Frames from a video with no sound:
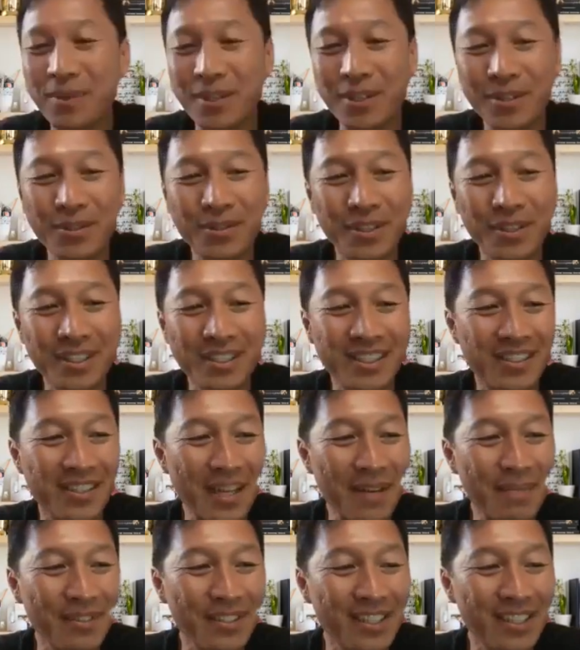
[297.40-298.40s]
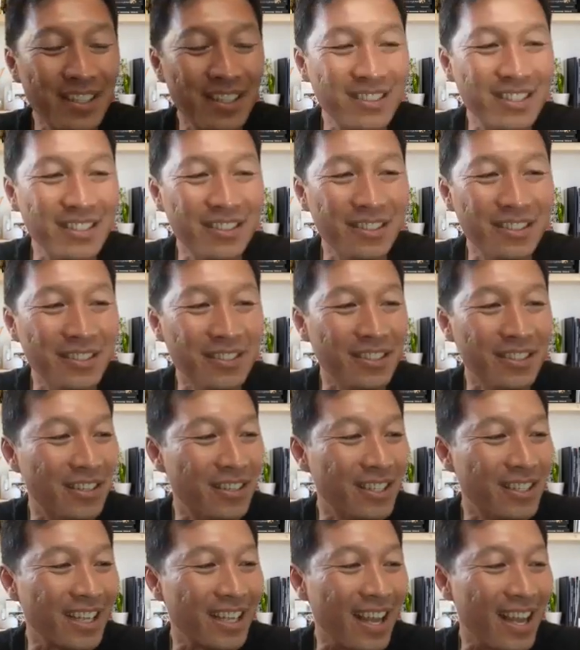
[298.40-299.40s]
cool. So a couple of years in New
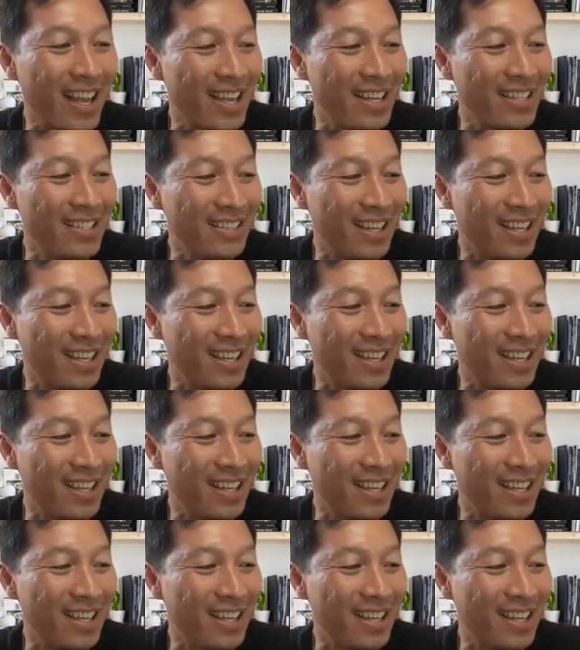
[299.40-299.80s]
York, and